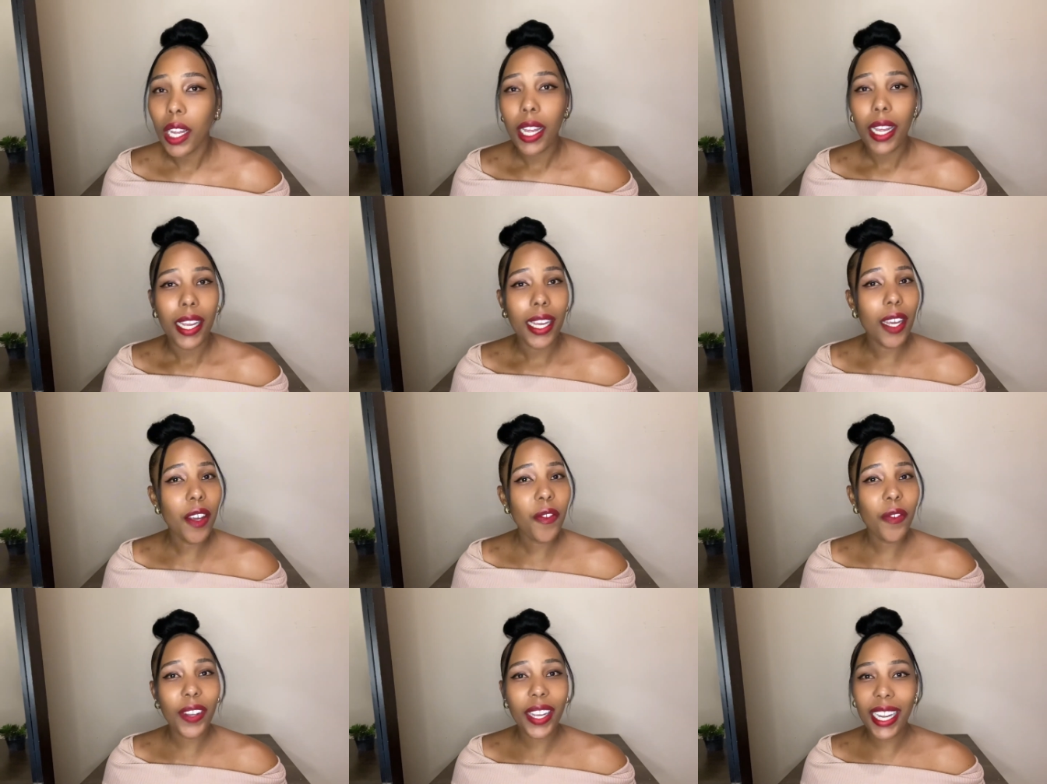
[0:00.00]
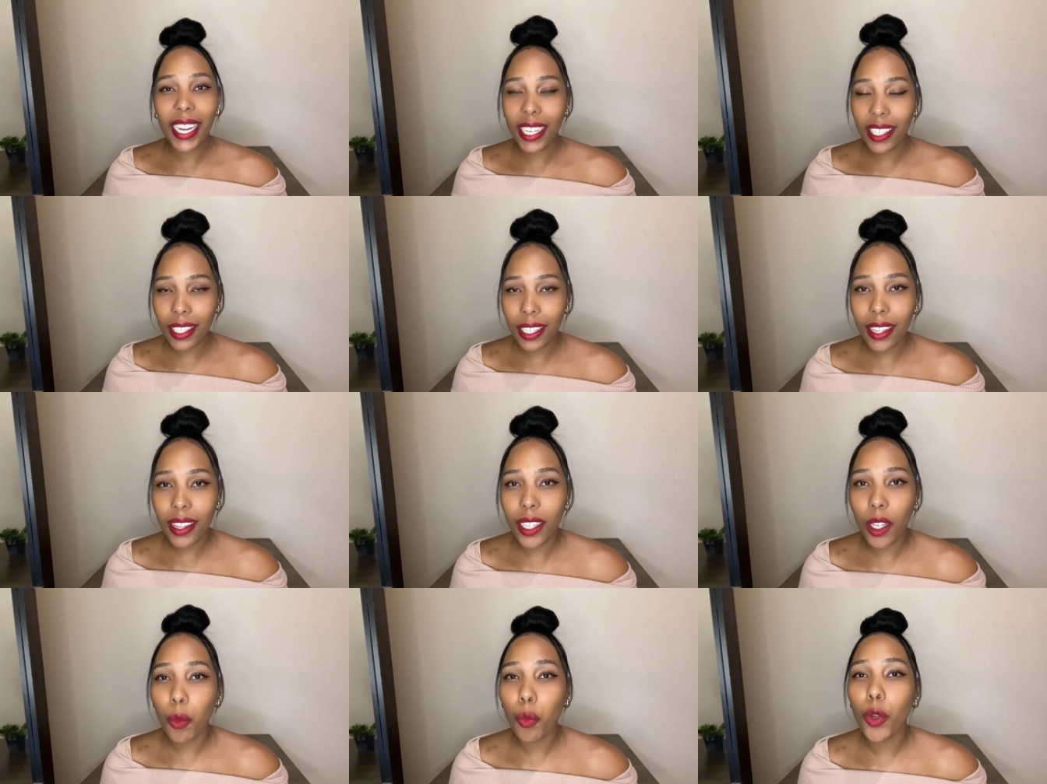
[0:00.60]
If
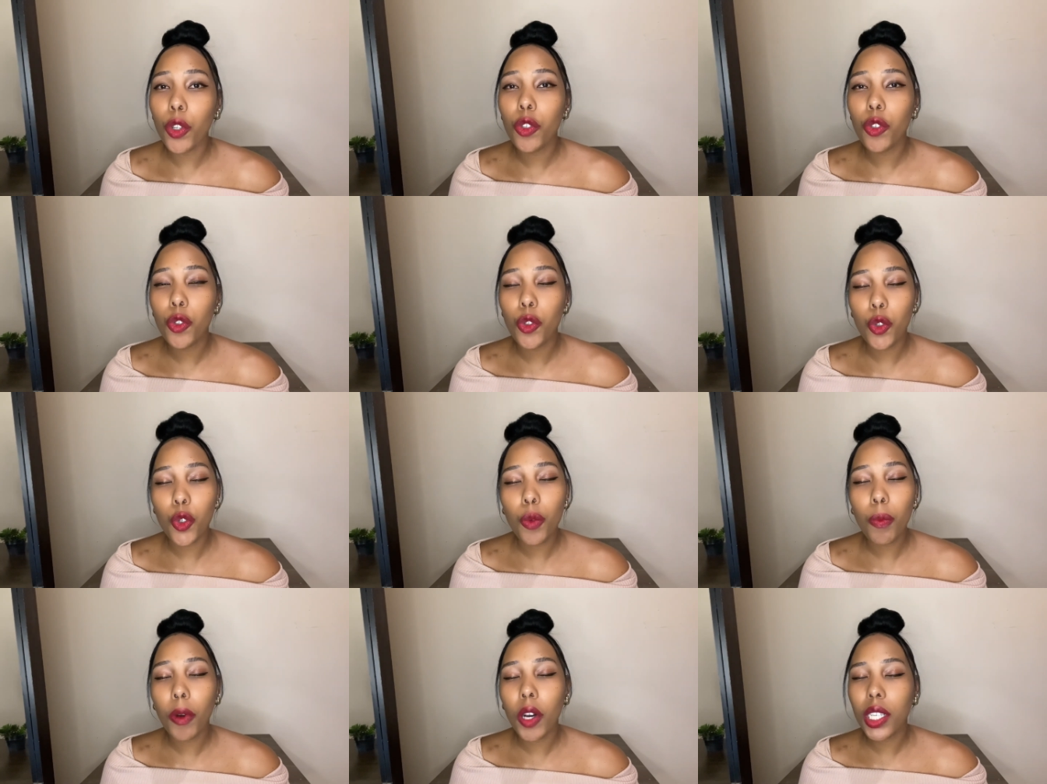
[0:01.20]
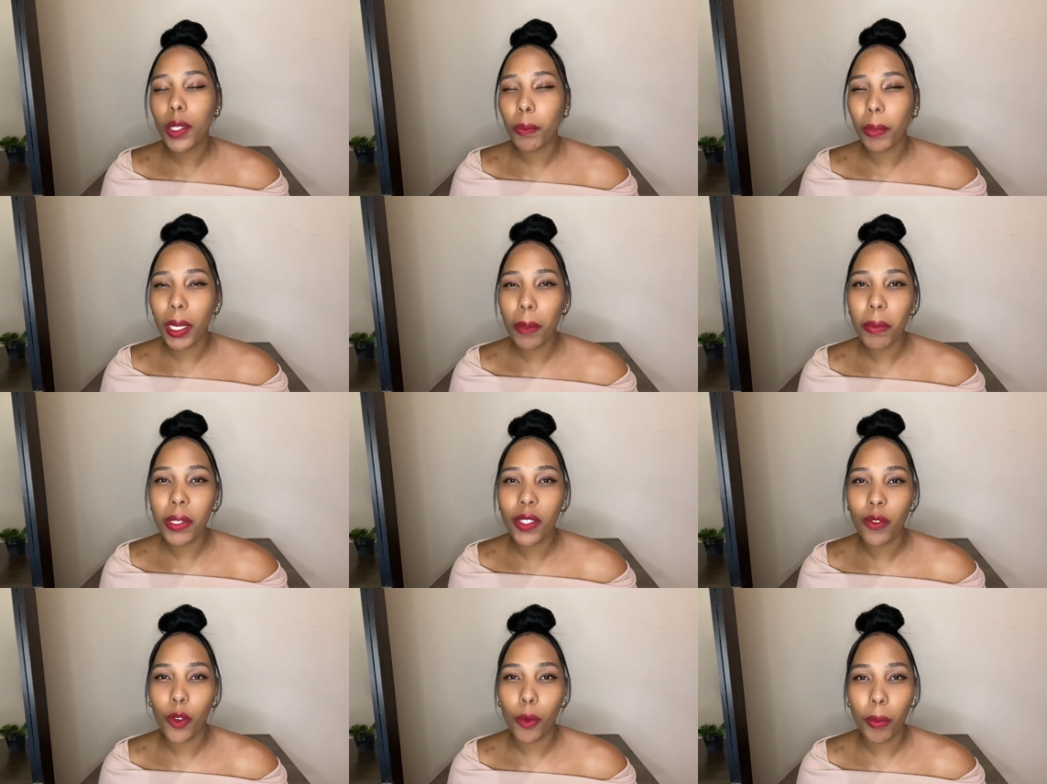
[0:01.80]
anything, when you do past papers
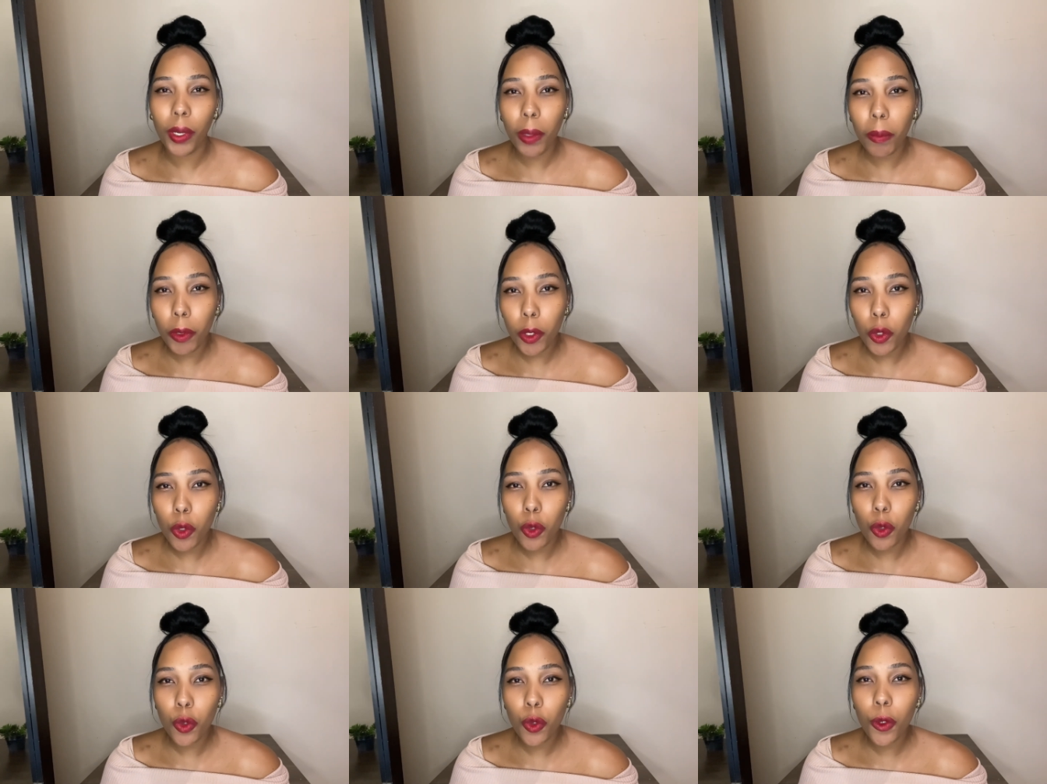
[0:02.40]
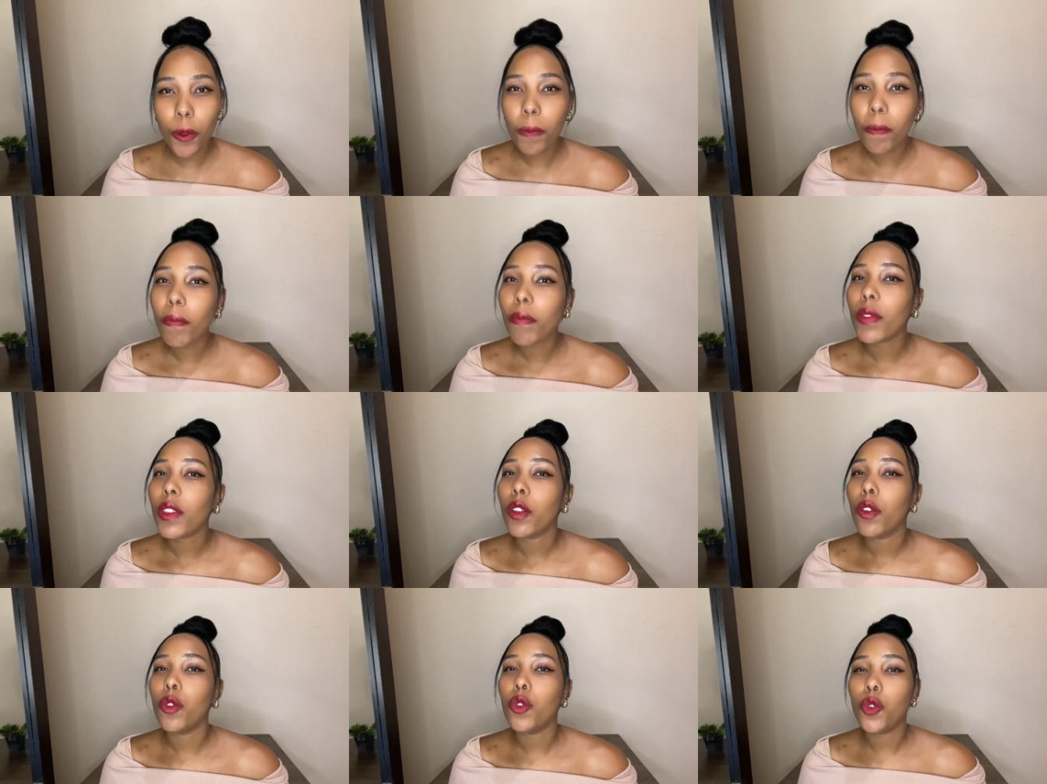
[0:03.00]
for paper 2,
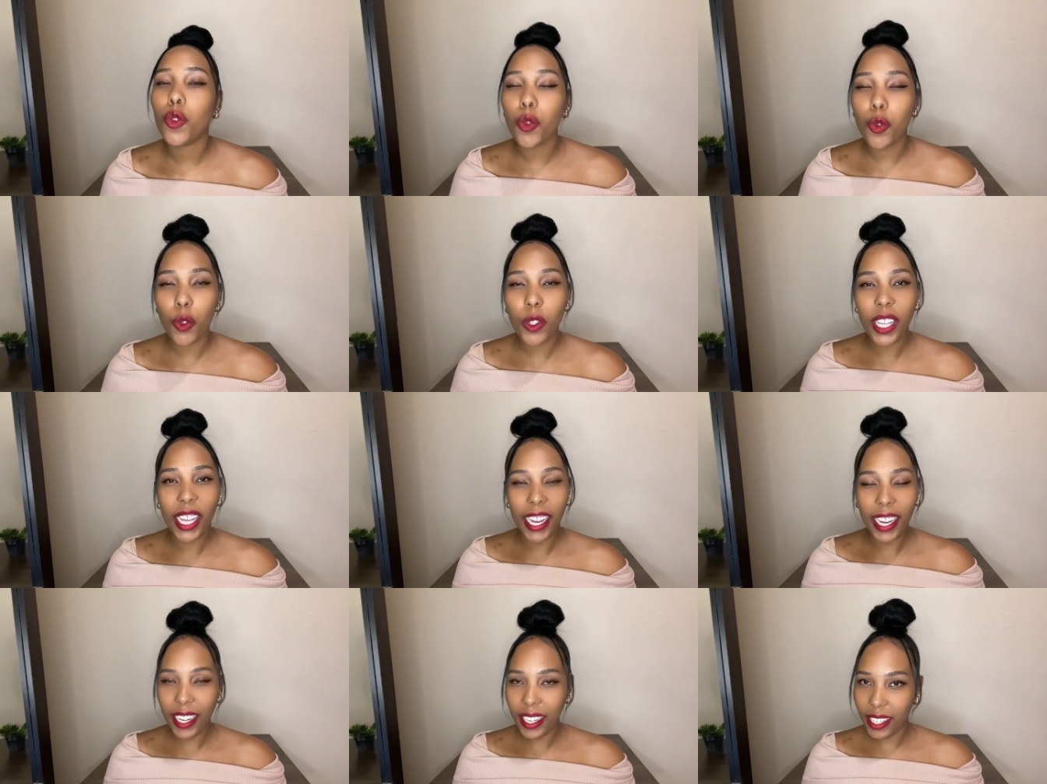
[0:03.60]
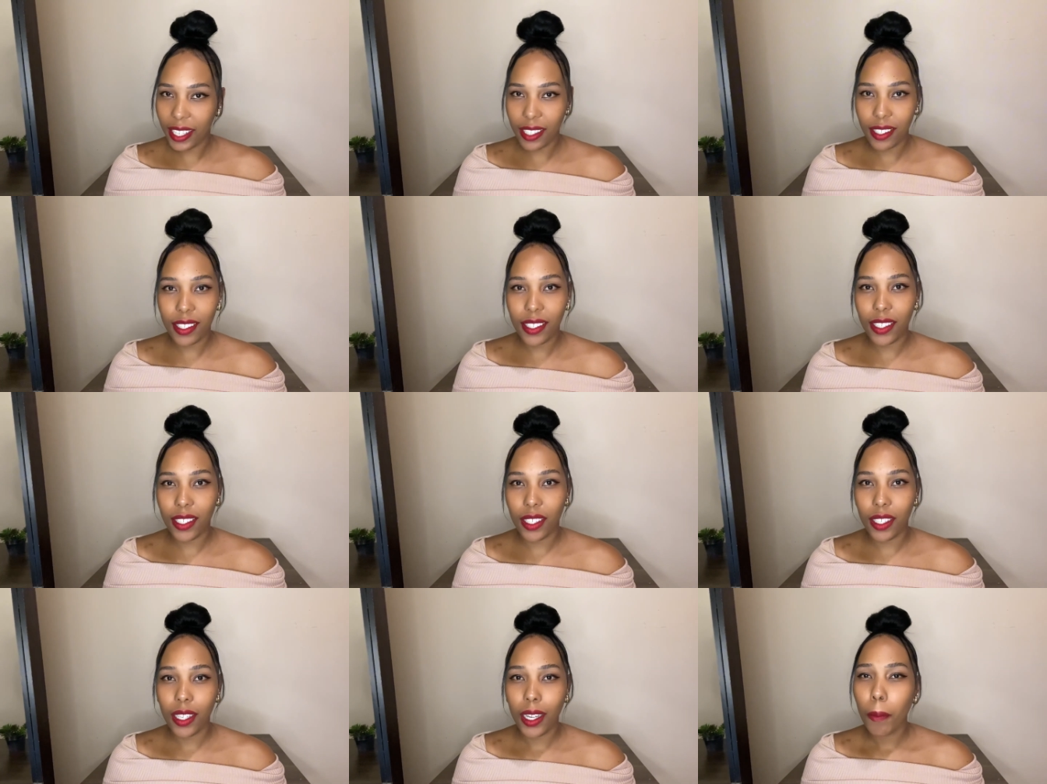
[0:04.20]
do the
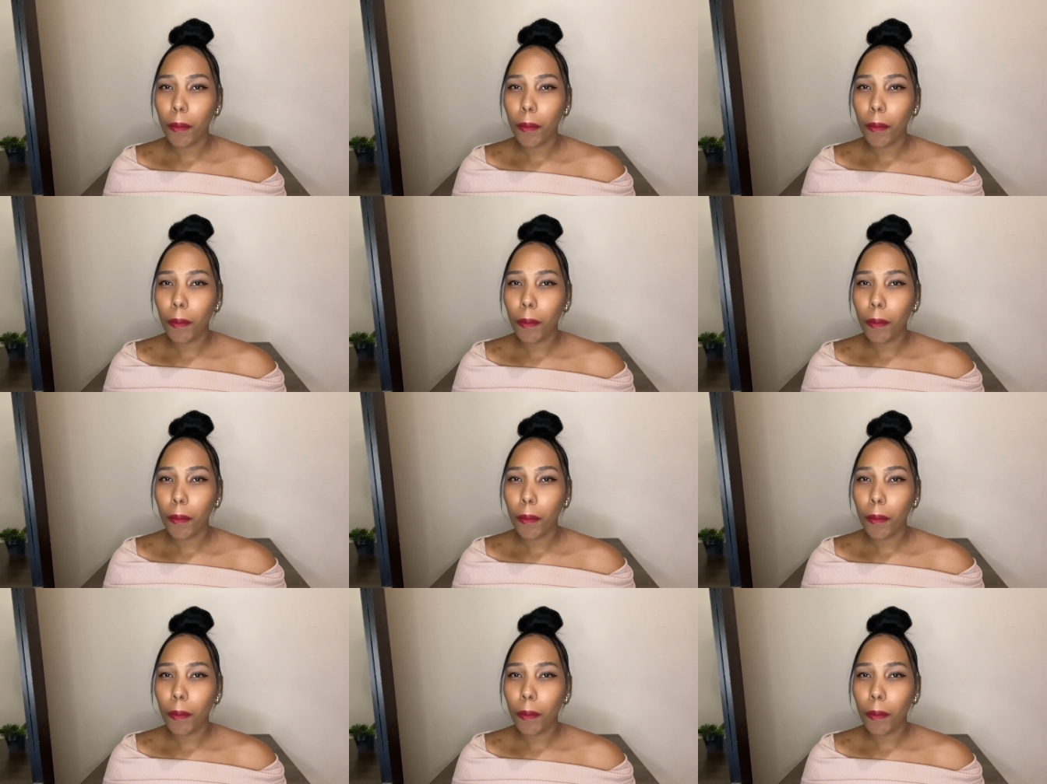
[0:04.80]
L&D.